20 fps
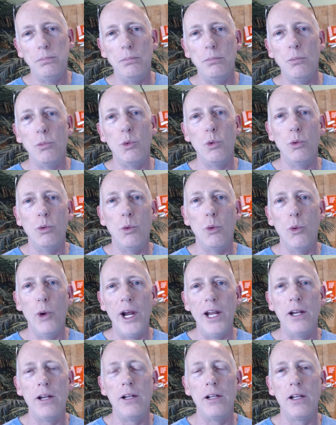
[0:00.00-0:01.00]

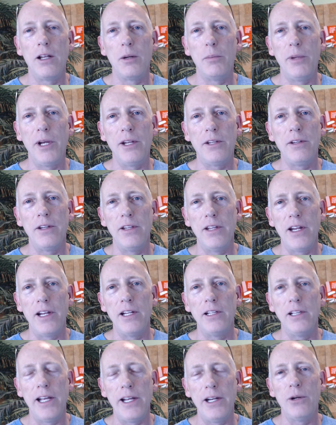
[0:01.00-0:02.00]
waited a little bit and
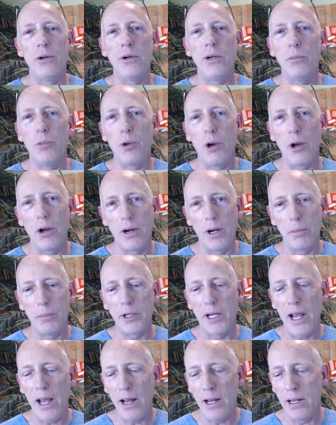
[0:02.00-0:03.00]
then later he brought it up
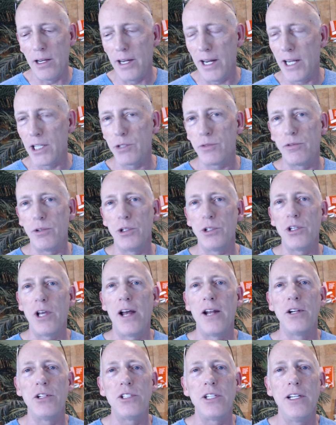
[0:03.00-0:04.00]
again and asked for his
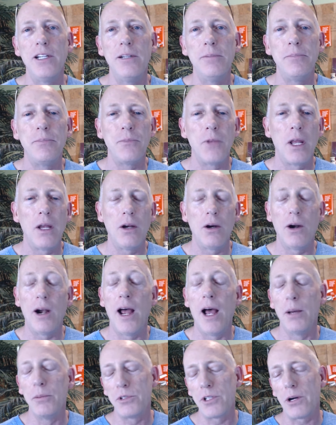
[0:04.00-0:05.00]
honesty.
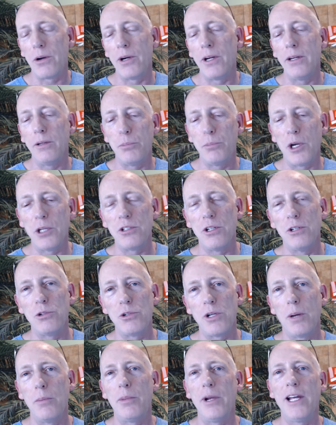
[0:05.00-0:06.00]
I'm sorry, President
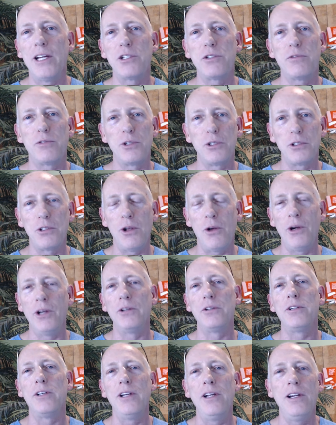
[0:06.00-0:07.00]
Trump asked for his
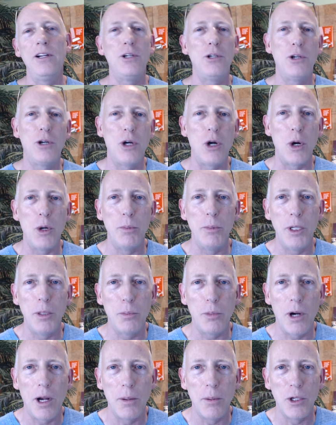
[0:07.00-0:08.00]
loyalty. Comey
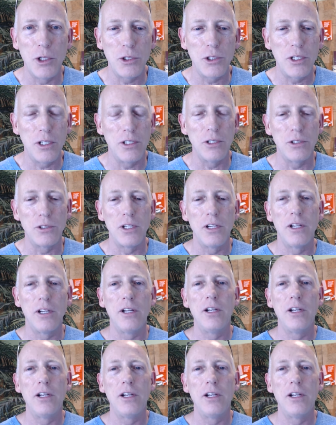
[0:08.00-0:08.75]
promised his